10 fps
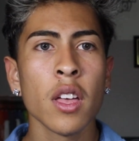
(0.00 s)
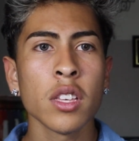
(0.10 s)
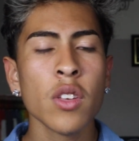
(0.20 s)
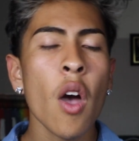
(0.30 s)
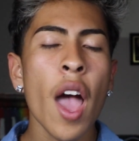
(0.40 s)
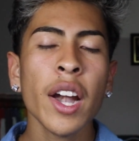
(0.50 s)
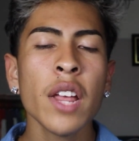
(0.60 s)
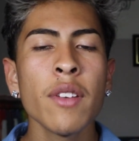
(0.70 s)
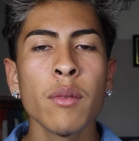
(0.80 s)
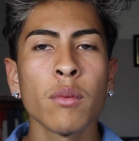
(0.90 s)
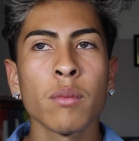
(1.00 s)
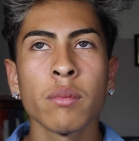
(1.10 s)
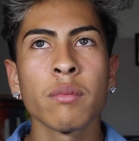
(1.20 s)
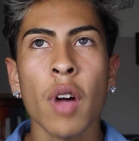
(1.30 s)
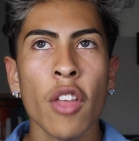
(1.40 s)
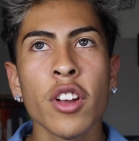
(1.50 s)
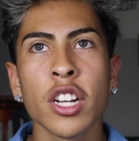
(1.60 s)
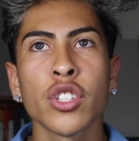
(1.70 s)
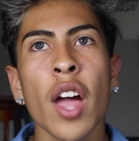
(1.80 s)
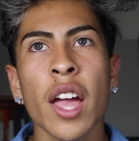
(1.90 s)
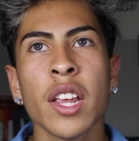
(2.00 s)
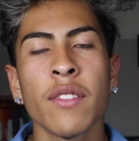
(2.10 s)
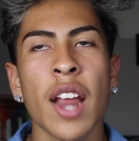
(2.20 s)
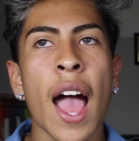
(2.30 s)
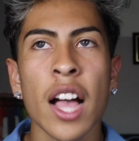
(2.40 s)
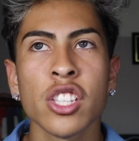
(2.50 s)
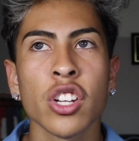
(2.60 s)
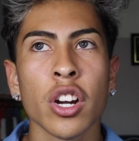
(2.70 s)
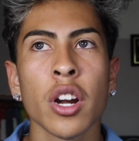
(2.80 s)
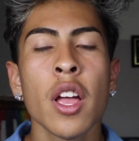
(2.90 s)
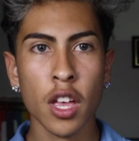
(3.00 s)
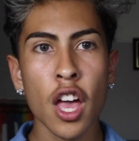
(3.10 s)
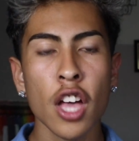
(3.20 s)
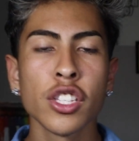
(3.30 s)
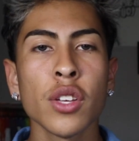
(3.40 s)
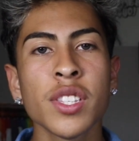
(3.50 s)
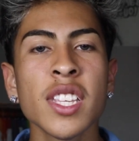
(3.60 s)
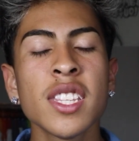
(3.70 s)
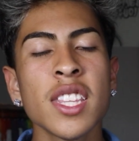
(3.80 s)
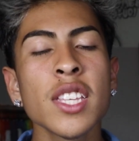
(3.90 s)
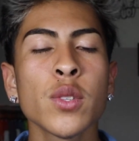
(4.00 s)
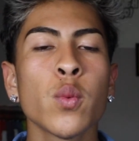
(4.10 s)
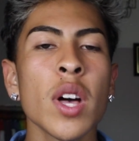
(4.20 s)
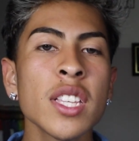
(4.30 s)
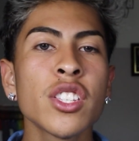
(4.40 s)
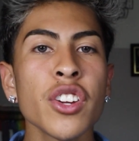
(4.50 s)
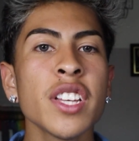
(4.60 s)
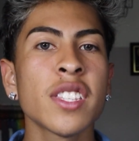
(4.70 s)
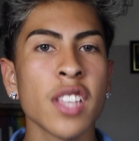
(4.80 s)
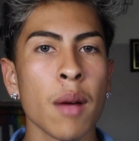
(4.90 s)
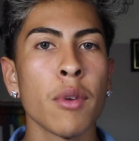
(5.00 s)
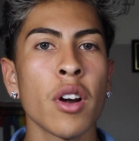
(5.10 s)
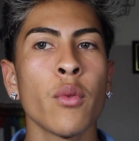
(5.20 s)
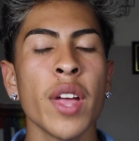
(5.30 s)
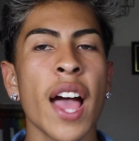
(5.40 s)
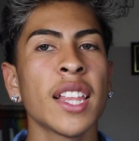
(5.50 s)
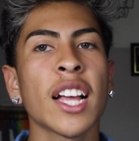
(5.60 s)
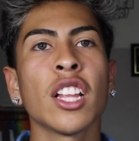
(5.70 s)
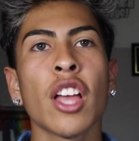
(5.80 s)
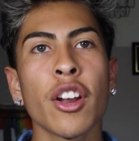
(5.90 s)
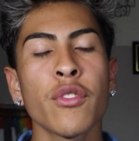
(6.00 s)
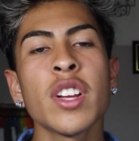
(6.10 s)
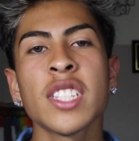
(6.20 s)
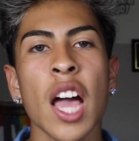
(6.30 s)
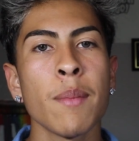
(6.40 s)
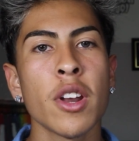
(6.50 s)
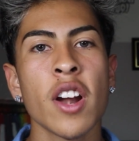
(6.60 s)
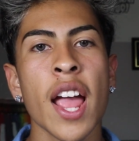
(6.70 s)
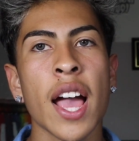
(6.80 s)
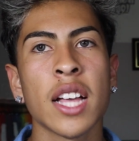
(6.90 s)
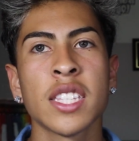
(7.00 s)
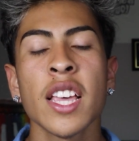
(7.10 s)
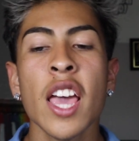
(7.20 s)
So I didn't even bother to try and even ask her. So since this was during summer, we had like a lot of free time in our hands,